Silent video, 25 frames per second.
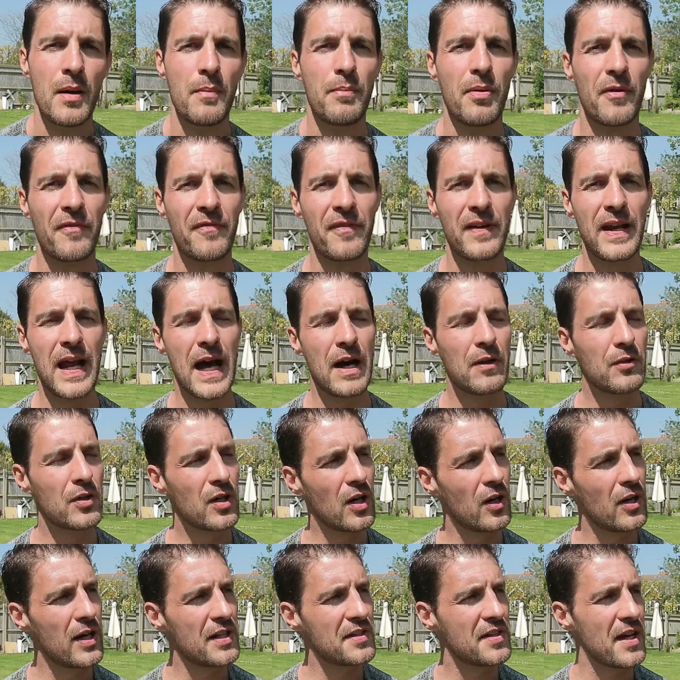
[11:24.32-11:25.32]
But for now,
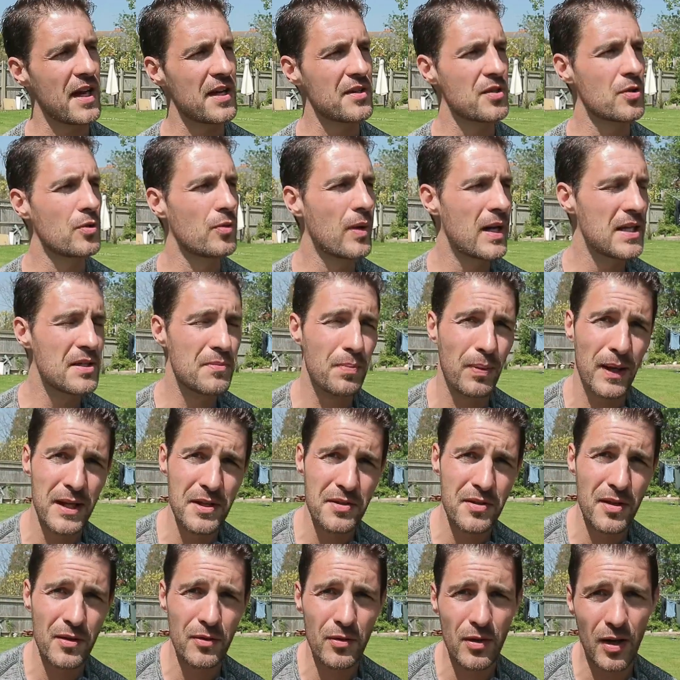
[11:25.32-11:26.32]
guys, as always,
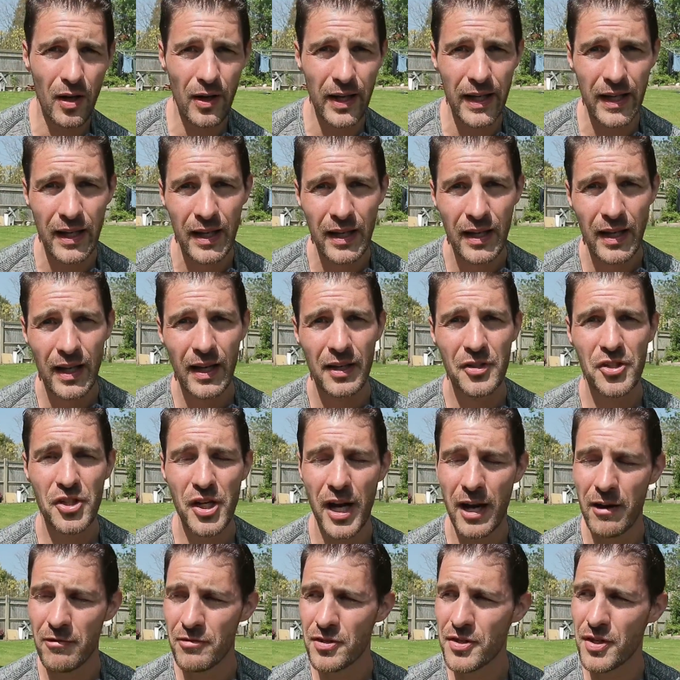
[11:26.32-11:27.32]
please do like,
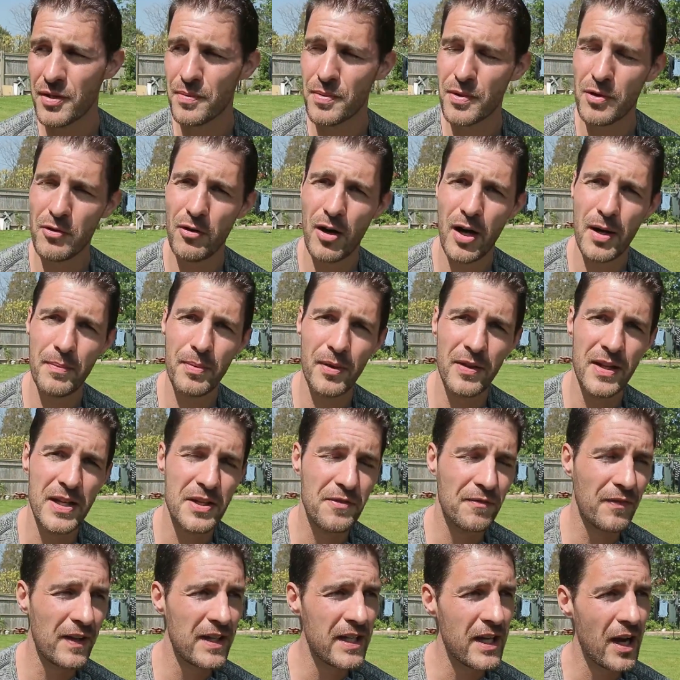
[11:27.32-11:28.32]
share and subscribe on
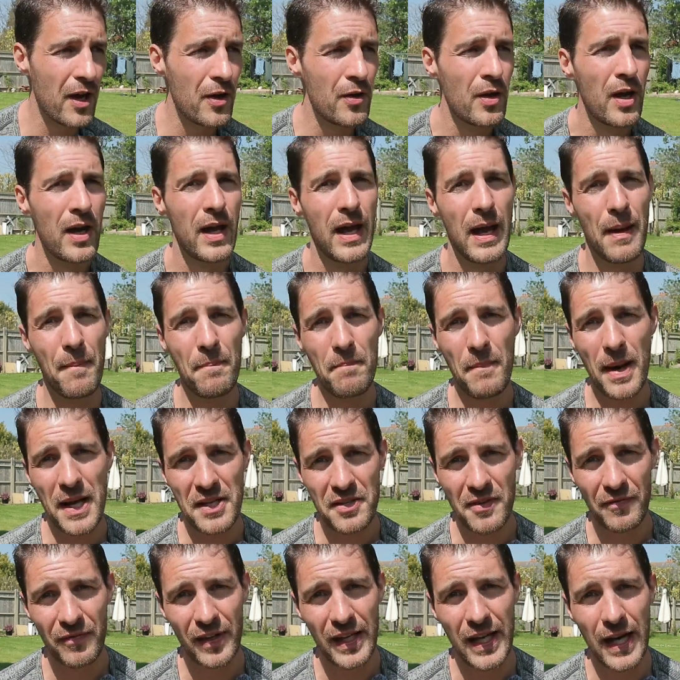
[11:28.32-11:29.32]
this video. It
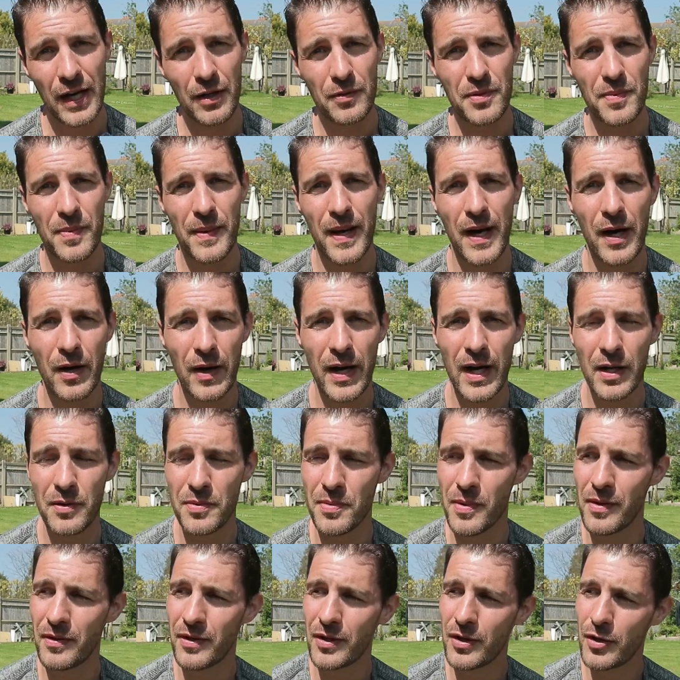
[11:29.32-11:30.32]
massively helps me out,
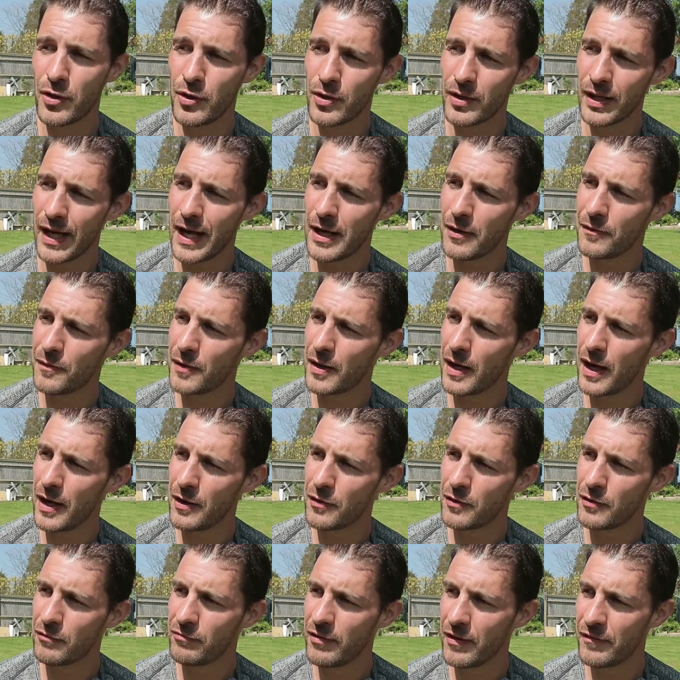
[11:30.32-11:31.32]
helps me with the Google
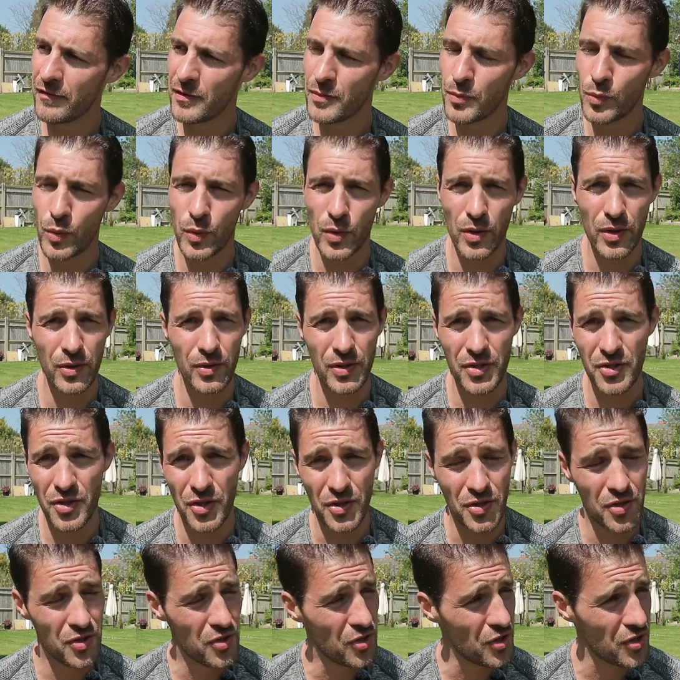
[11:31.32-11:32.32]
algorithm, which
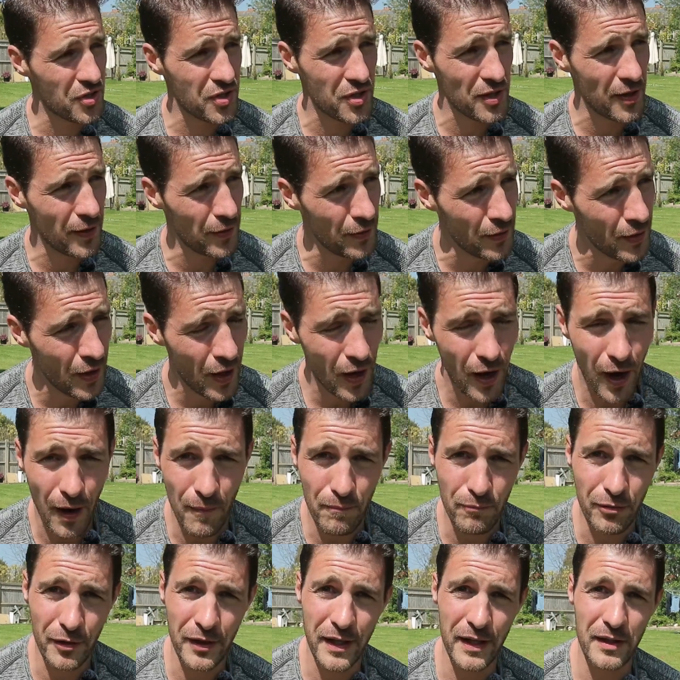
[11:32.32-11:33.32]
is just so
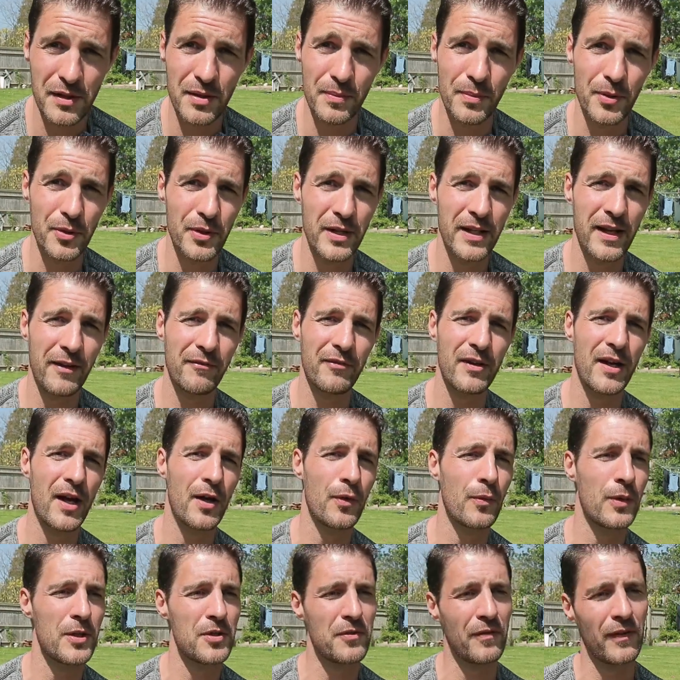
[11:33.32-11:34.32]
unpredictable. You never
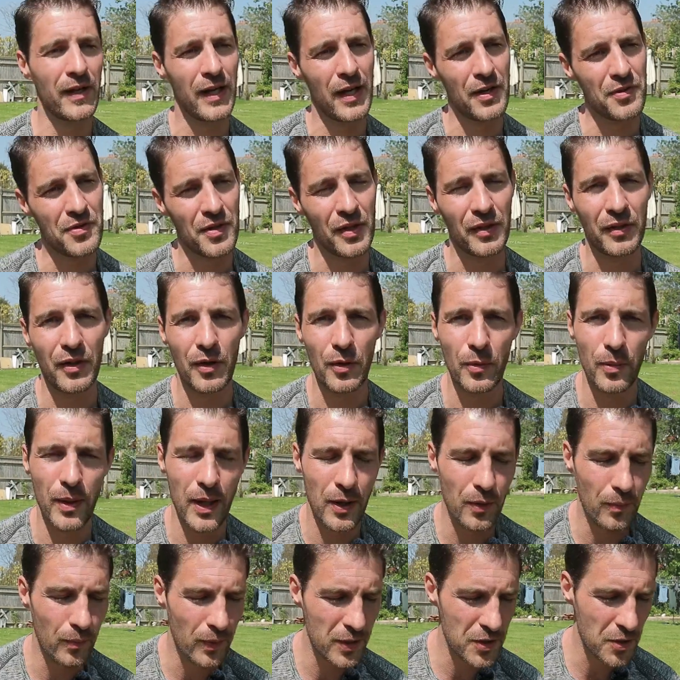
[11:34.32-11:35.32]
know which video is going to do
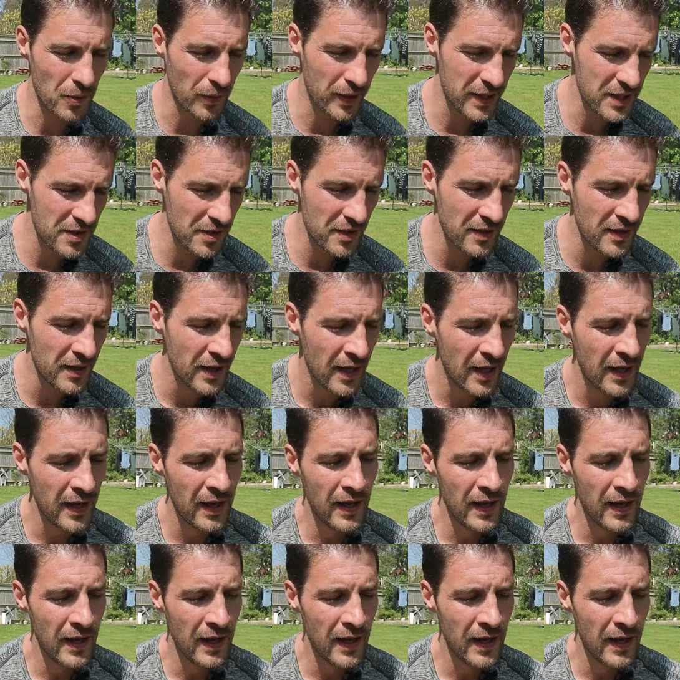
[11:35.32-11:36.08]
well and which one isn't.